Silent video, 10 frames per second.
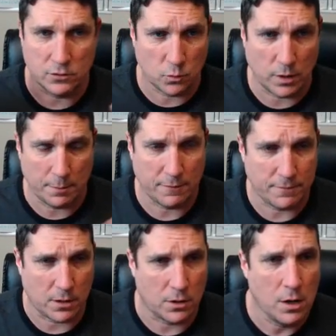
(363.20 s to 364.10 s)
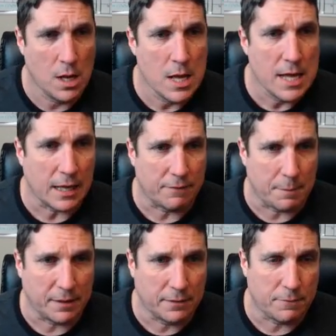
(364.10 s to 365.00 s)
this is one I prefer. If they
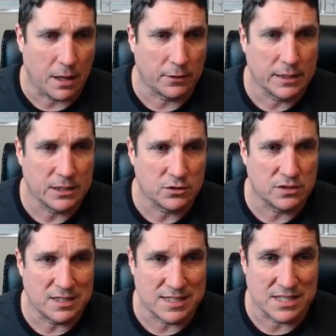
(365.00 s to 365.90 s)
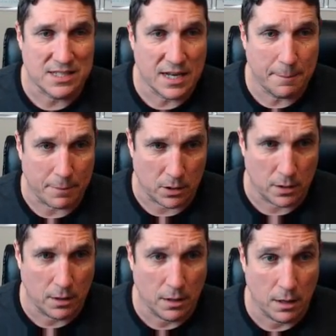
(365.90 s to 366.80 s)
meet the following conditions, it's December,